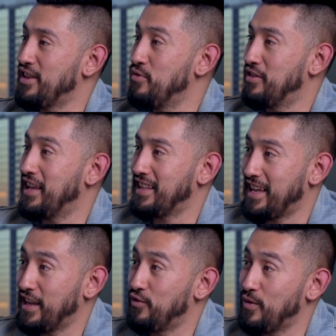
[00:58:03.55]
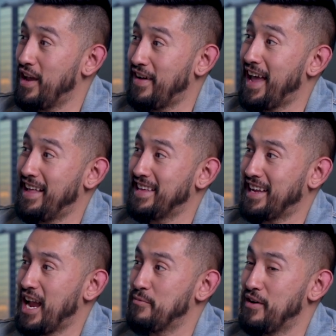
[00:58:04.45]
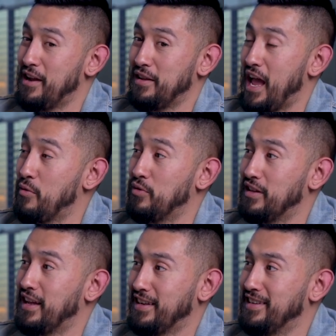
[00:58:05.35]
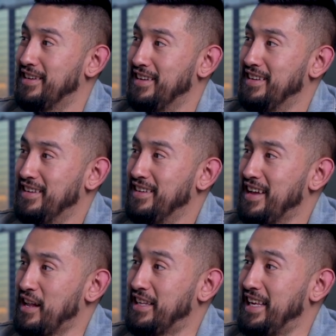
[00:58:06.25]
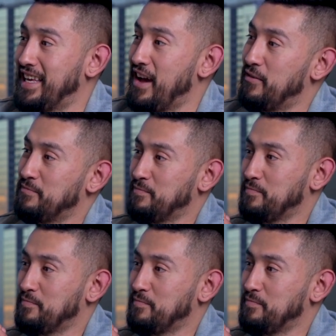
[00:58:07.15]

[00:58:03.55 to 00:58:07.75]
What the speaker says: you think like if I had that camera I'd would like I'd geek out?